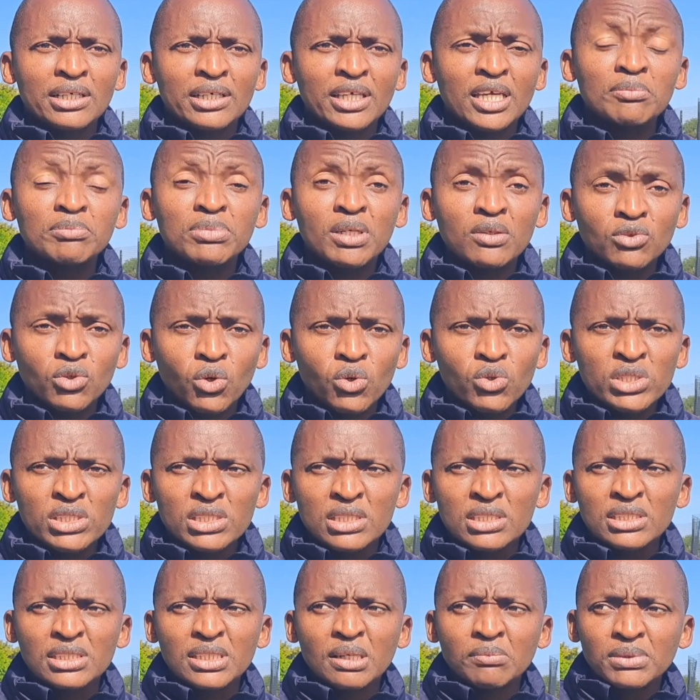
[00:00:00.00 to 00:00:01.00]
Cape Town
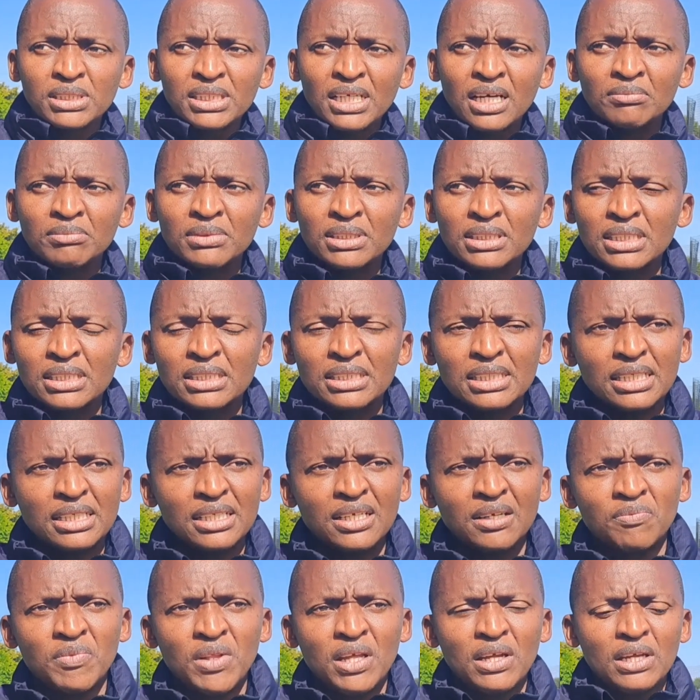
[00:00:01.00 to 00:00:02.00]
Roses, Samsam is her
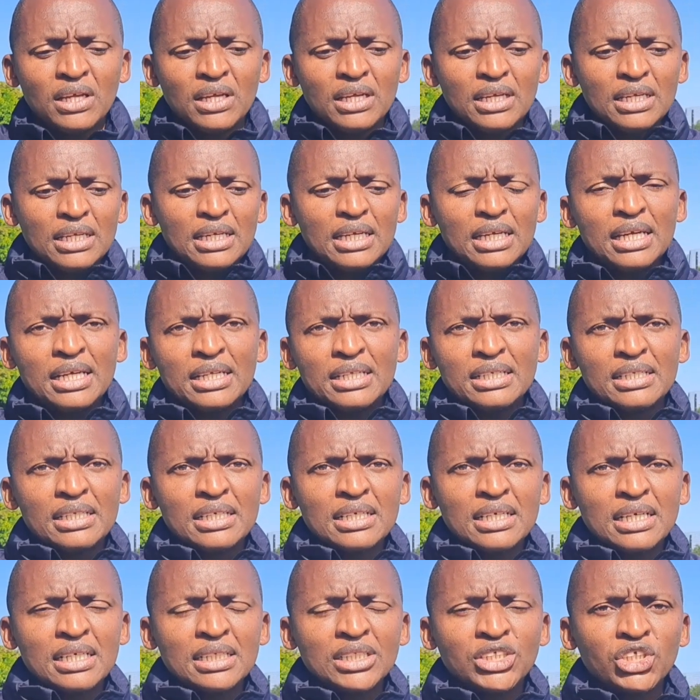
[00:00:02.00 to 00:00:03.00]
name, and
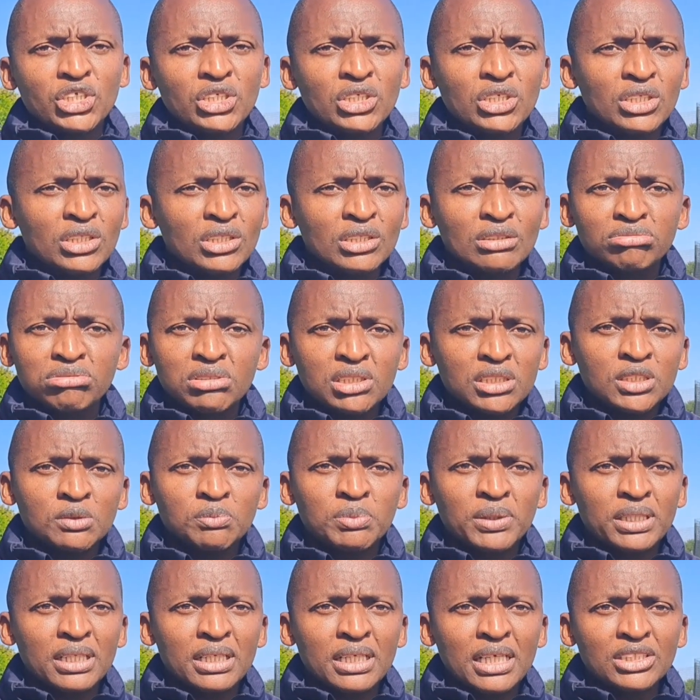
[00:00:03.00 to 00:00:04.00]
she's
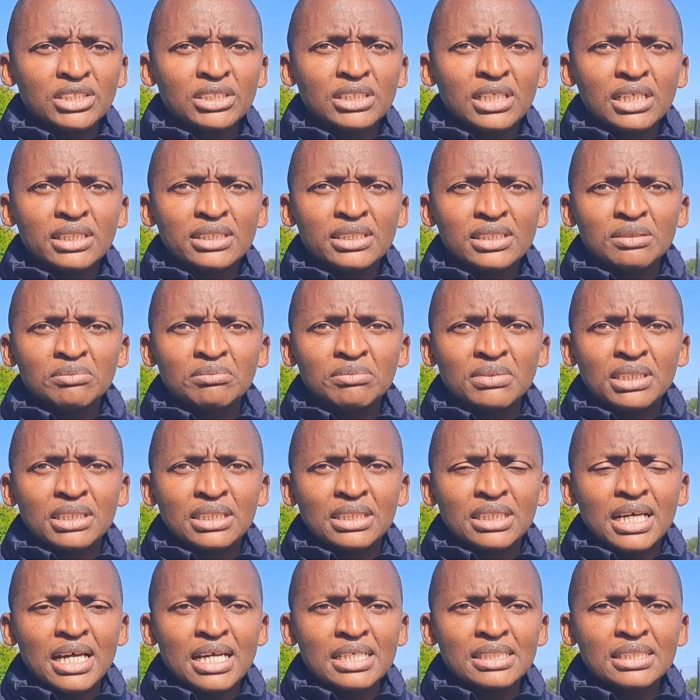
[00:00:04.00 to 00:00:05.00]
been a national team
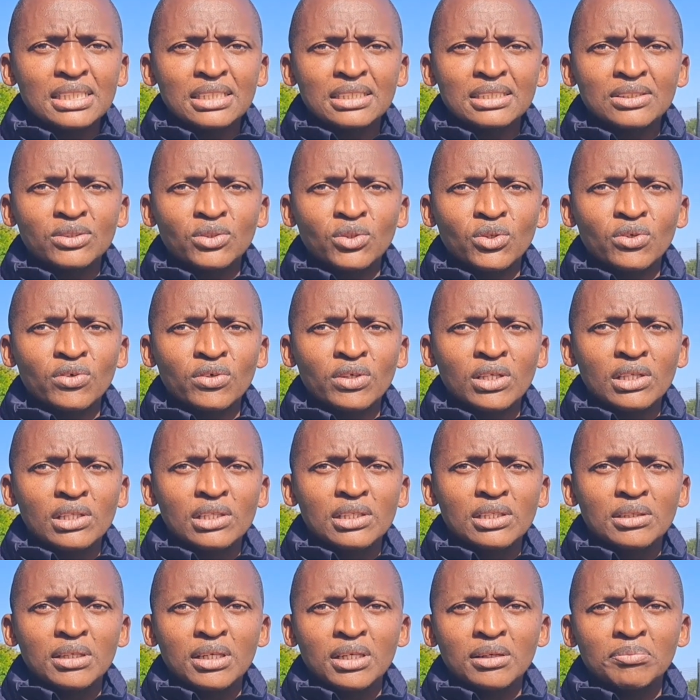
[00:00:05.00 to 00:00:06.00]
asset,
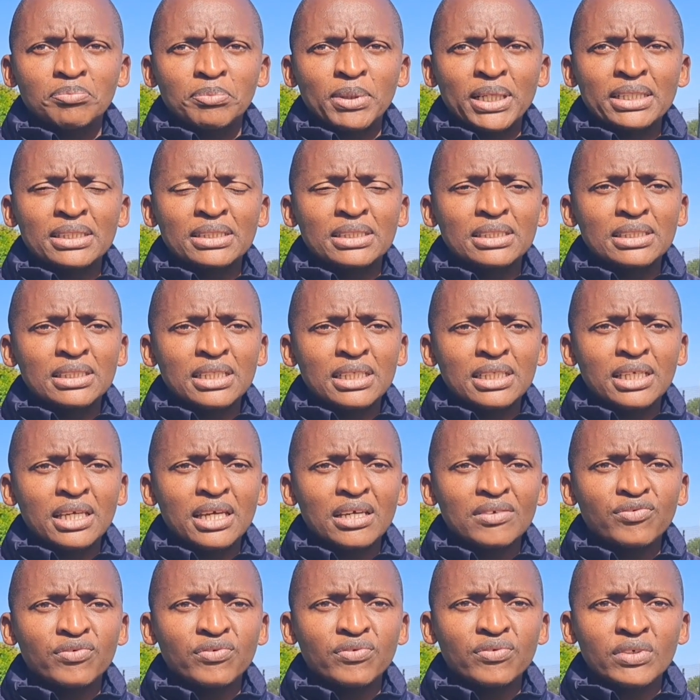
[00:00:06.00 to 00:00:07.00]
played in the
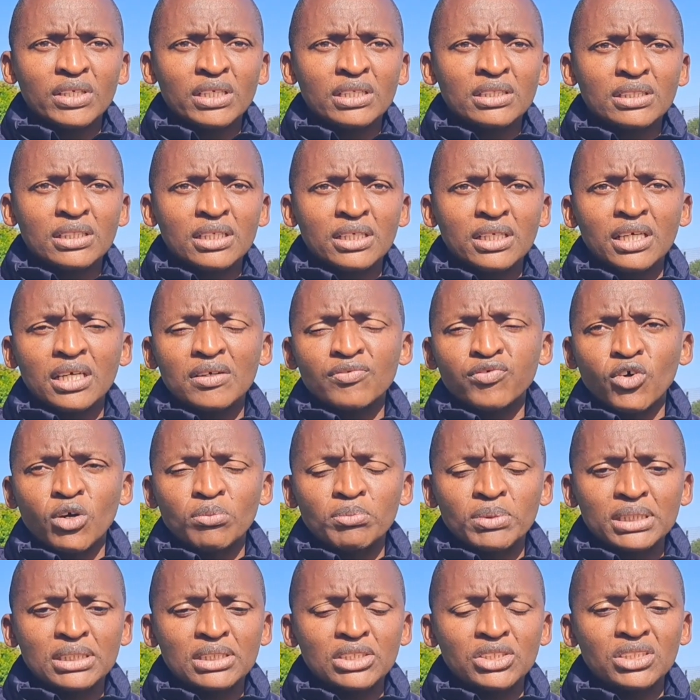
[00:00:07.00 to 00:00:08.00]
CAF
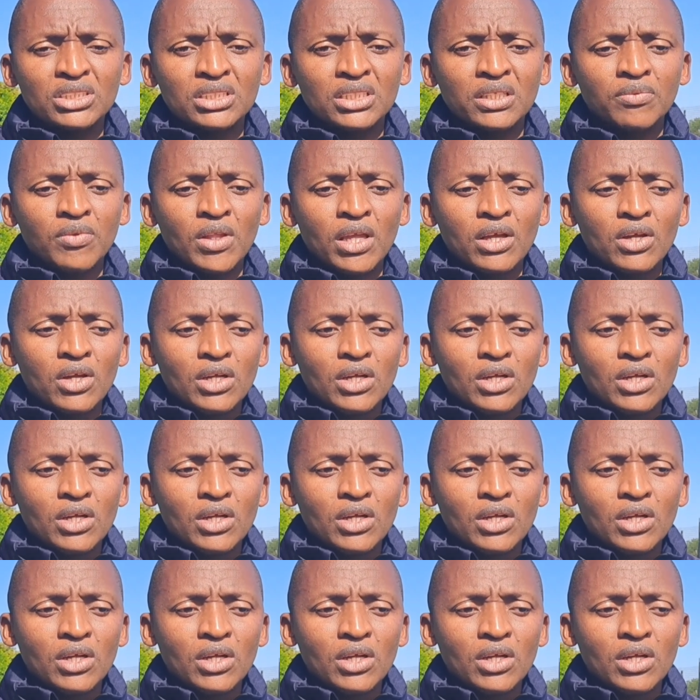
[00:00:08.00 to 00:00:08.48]
competition.